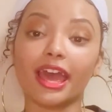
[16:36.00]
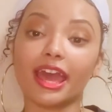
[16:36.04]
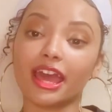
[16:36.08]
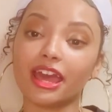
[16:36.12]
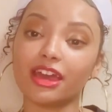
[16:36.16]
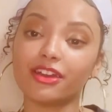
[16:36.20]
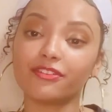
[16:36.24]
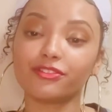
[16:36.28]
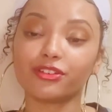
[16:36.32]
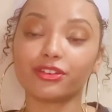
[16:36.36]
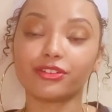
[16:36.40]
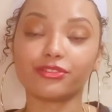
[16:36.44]

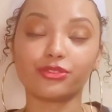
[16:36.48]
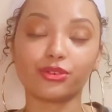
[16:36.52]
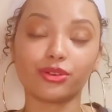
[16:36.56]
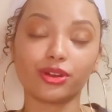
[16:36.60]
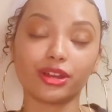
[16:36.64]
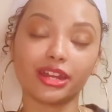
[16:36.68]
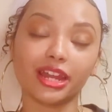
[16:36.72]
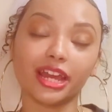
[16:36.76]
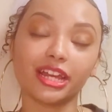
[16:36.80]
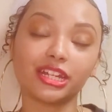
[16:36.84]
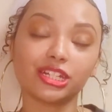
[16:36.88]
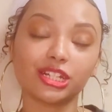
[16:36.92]
And for 4
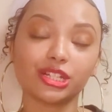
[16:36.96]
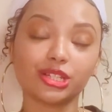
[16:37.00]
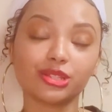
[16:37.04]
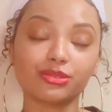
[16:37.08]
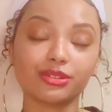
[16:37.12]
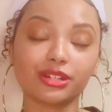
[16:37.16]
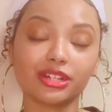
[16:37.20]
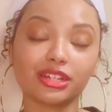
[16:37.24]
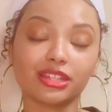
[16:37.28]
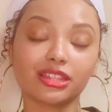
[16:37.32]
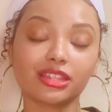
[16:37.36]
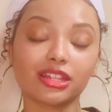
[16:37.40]
Nations
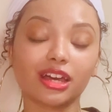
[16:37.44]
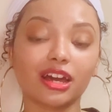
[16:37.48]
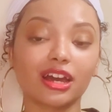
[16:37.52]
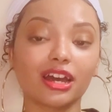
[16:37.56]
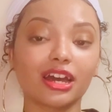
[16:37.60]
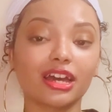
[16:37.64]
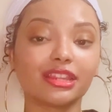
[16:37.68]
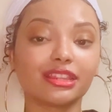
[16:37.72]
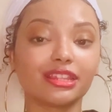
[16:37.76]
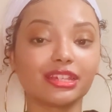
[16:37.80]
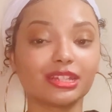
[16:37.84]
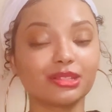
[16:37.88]

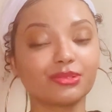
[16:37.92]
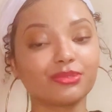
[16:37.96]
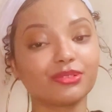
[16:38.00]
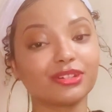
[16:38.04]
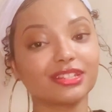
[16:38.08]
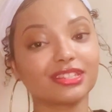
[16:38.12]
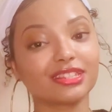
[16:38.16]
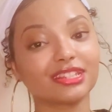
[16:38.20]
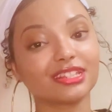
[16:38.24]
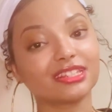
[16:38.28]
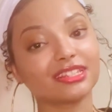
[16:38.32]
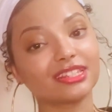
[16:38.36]
Readathon, this
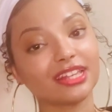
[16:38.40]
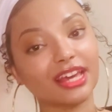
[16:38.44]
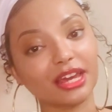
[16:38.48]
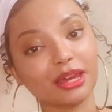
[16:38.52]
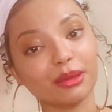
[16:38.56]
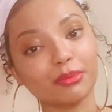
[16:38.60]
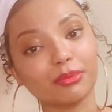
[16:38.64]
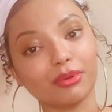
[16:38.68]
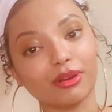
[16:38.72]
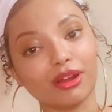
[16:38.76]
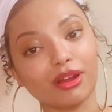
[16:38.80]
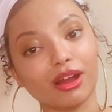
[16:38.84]
was the
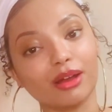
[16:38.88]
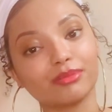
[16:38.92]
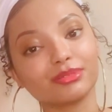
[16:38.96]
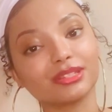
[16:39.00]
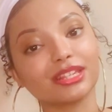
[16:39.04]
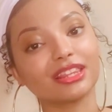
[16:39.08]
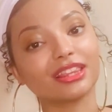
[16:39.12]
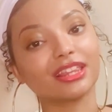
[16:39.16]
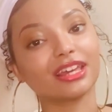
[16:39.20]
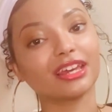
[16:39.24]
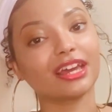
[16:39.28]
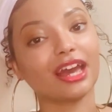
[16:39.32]
second prompt
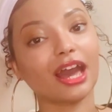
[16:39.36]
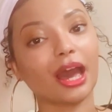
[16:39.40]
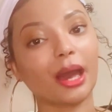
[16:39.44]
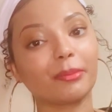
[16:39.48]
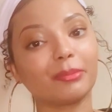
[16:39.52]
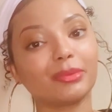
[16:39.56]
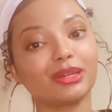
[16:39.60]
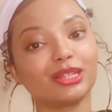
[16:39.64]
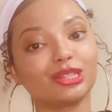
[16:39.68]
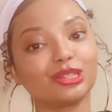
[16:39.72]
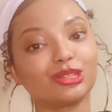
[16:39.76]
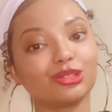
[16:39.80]
that got
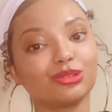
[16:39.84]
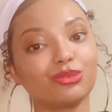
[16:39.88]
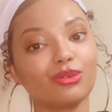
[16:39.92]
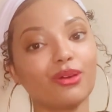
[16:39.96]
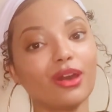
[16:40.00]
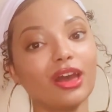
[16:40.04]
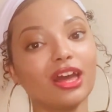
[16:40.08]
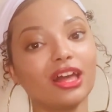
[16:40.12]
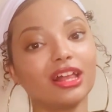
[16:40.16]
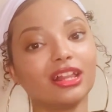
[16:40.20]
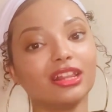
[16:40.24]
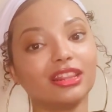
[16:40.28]
me to
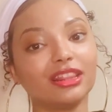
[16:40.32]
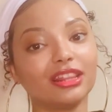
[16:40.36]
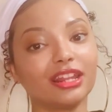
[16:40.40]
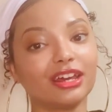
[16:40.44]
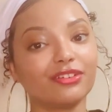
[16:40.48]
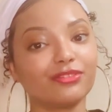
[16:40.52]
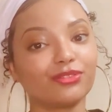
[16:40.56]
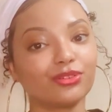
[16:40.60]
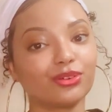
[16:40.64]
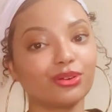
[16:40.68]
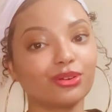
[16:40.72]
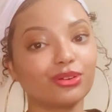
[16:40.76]

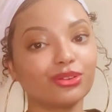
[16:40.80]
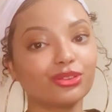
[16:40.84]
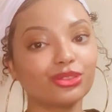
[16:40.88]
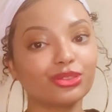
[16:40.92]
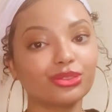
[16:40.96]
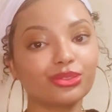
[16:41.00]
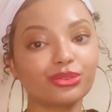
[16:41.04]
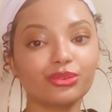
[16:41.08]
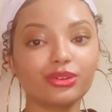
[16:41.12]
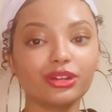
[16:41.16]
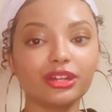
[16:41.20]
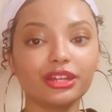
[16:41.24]
level
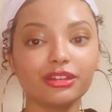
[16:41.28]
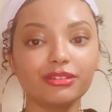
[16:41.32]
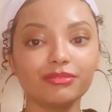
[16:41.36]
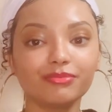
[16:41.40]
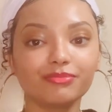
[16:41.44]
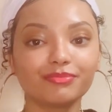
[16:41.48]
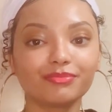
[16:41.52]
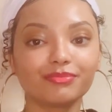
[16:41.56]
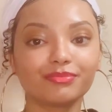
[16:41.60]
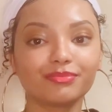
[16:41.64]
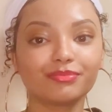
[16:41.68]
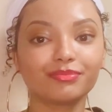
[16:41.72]
3,
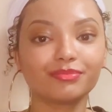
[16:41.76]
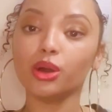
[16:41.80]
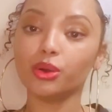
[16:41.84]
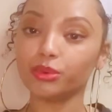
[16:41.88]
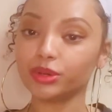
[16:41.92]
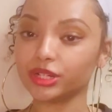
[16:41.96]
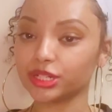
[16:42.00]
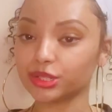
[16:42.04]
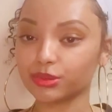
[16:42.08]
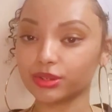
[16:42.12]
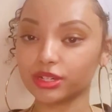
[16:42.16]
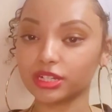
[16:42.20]

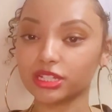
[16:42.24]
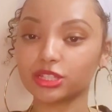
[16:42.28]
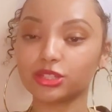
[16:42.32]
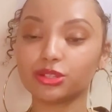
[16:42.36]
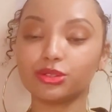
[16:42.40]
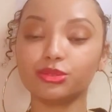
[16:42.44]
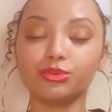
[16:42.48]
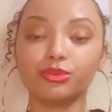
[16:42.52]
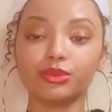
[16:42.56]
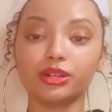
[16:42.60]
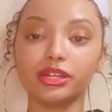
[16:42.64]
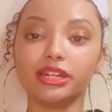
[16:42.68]
which was to
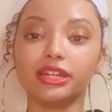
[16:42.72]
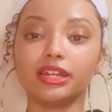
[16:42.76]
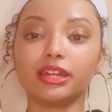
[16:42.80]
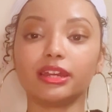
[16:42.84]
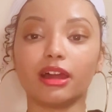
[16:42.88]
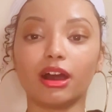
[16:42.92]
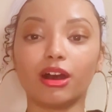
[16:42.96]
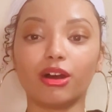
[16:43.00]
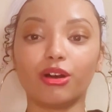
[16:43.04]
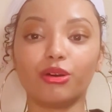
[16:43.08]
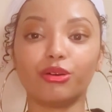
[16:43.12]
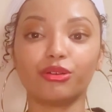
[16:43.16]
read an
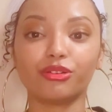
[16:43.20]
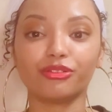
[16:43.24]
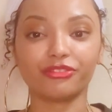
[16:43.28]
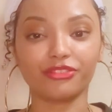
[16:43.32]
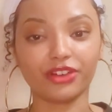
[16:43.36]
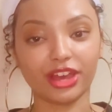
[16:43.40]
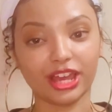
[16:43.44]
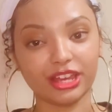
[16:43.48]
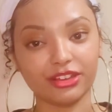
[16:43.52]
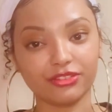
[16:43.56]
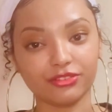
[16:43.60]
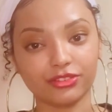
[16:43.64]
old
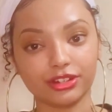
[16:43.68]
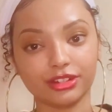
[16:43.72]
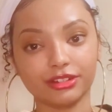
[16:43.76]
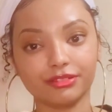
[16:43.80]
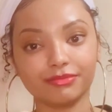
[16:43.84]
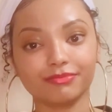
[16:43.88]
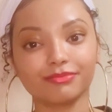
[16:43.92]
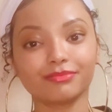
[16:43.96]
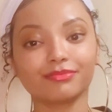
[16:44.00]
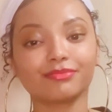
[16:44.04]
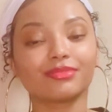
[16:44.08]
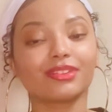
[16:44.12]
favorite.
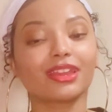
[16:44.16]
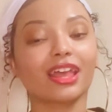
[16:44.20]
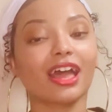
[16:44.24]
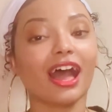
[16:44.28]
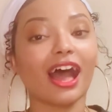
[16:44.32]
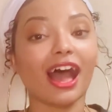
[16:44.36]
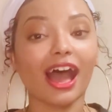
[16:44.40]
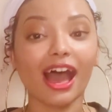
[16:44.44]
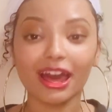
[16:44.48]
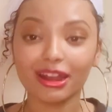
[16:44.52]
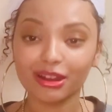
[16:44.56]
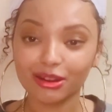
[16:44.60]

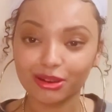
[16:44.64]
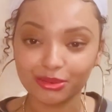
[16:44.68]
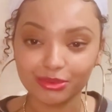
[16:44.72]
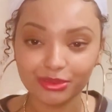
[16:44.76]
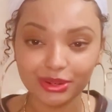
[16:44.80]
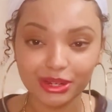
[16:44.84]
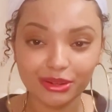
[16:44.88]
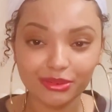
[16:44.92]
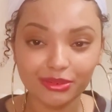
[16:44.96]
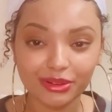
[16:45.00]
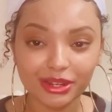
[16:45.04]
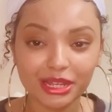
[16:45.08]
I don't
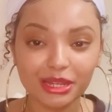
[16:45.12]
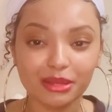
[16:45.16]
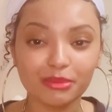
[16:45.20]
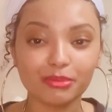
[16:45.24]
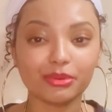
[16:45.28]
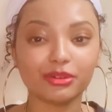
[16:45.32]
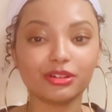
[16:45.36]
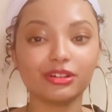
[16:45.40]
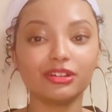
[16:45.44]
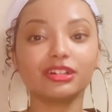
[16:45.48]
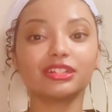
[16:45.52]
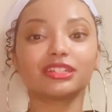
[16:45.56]
reread
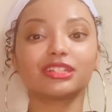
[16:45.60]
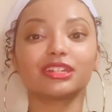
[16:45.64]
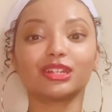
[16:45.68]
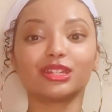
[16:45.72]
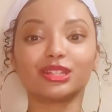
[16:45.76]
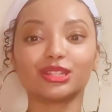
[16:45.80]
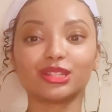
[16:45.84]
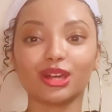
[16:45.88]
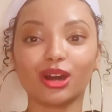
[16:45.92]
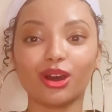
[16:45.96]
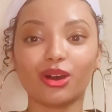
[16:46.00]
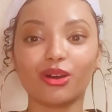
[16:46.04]
books,
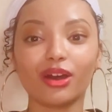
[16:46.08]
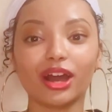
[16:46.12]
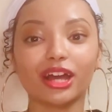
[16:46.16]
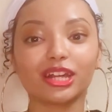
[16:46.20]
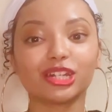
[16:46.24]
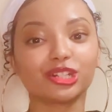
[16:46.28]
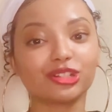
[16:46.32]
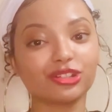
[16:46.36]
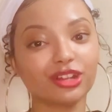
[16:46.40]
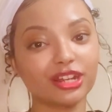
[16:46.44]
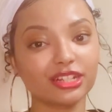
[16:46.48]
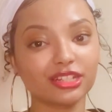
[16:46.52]
so I
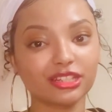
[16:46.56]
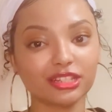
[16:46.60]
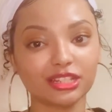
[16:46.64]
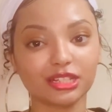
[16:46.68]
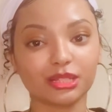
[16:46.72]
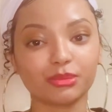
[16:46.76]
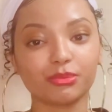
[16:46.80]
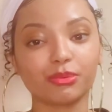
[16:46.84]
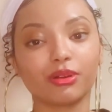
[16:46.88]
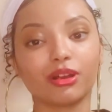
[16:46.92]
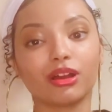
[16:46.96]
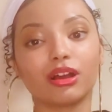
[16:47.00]
stretched this
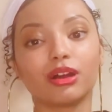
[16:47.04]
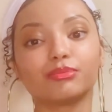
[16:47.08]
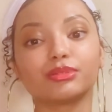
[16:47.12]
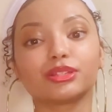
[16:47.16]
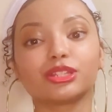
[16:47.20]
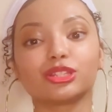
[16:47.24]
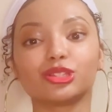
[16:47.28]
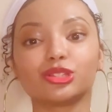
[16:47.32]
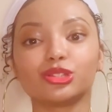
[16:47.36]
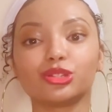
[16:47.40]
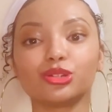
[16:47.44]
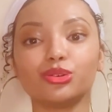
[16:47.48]
prompt
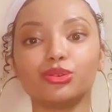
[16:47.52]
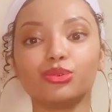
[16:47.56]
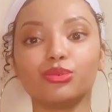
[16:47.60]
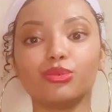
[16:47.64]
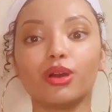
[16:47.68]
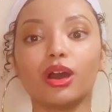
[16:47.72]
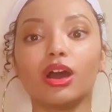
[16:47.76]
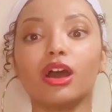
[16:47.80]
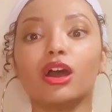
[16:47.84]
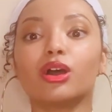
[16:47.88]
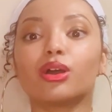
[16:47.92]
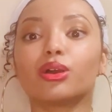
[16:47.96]
to
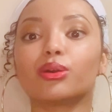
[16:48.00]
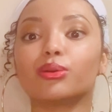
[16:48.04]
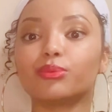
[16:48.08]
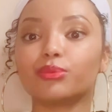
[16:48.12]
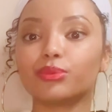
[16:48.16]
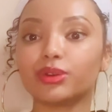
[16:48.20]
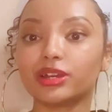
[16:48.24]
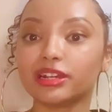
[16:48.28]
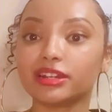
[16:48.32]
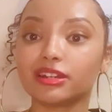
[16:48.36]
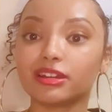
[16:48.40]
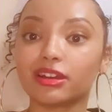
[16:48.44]

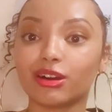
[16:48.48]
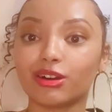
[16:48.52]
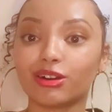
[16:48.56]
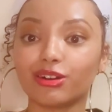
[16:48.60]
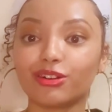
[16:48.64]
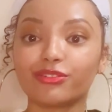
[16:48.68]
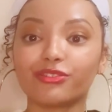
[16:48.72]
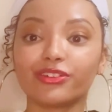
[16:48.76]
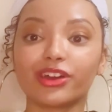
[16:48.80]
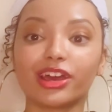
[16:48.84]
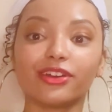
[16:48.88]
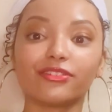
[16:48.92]
read an
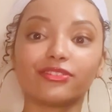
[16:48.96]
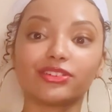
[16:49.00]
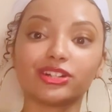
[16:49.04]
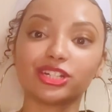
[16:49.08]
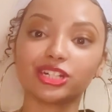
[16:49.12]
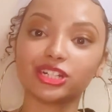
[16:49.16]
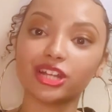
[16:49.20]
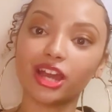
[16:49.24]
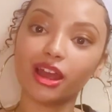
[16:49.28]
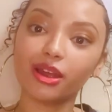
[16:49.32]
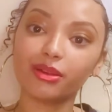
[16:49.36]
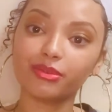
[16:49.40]
old favorite
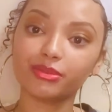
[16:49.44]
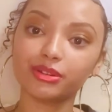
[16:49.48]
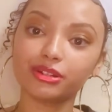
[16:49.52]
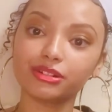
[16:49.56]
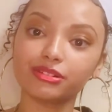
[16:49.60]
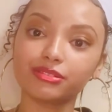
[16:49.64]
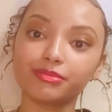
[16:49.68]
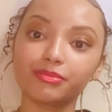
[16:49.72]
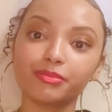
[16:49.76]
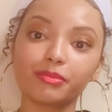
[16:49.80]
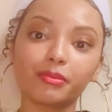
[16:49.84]
genre,